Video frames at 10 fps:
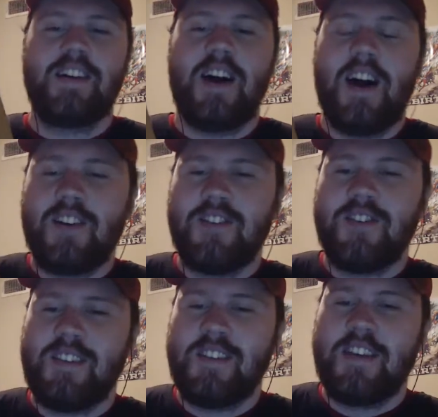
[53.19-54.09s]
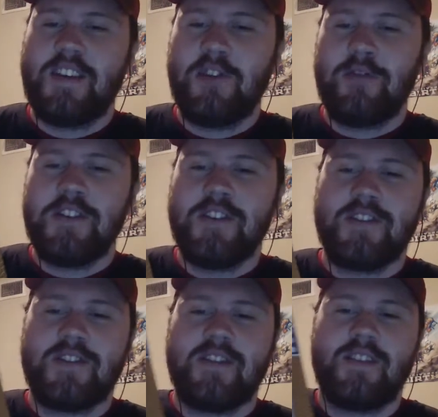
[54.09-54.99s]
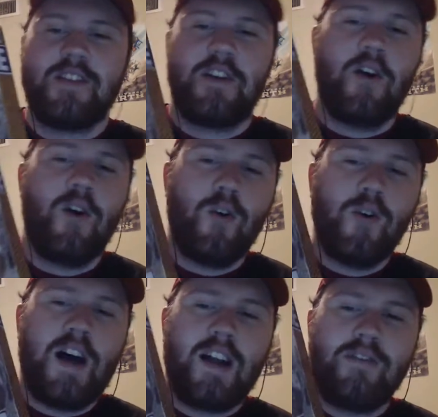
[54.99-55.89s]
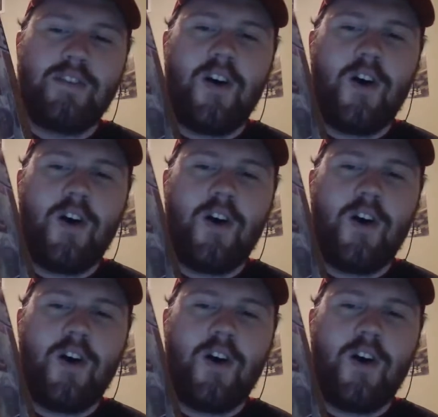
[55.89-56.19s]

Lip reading: And in honor, here is a whole lot of